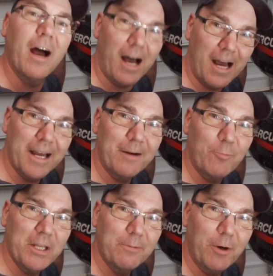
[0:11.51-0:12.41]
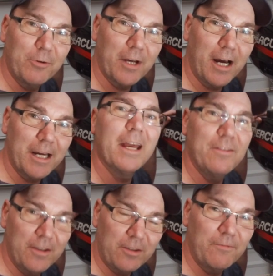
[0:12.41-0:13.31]
Hi, I'm Wayne the Boat Guy. In
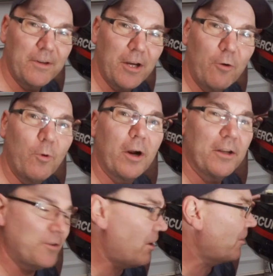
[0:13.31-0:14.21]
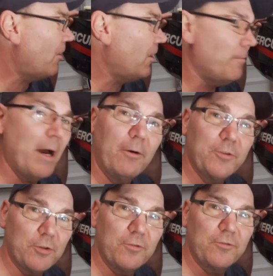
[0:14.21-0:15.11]
this video, we're gonna talk all
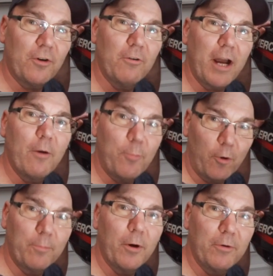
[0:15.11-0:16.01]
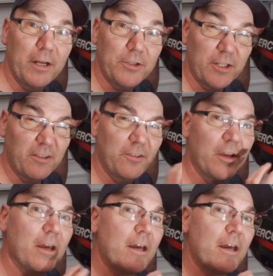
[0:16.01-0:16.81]
about two-stroke outboard boat engines